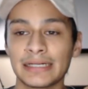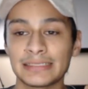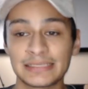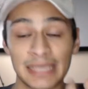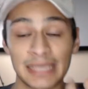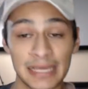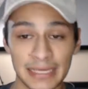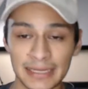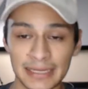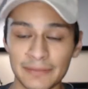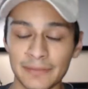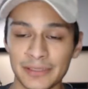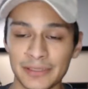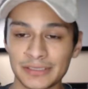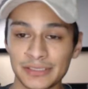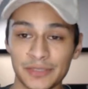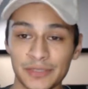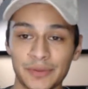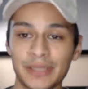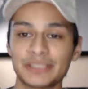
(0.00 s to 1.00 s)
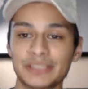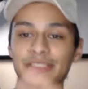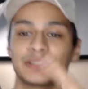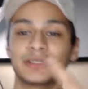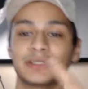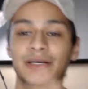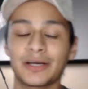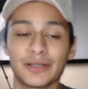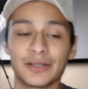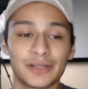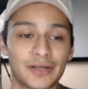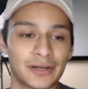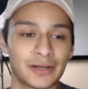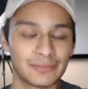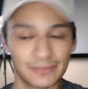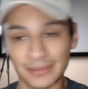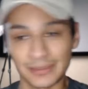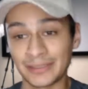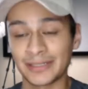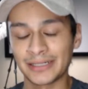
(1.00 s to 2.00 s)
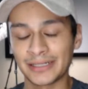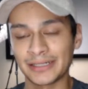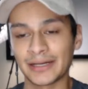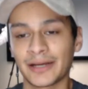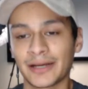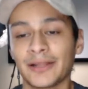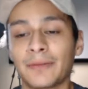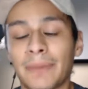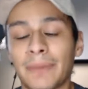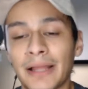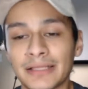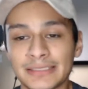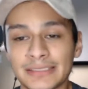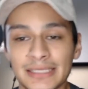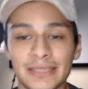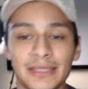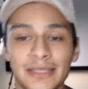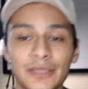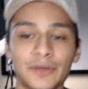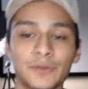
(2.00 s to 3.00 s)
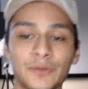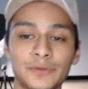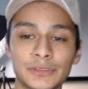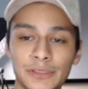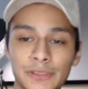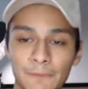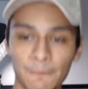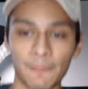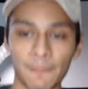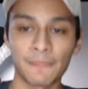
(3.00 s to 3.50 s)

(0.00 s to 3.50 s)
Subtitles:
Take in consideration the color palettes that they use.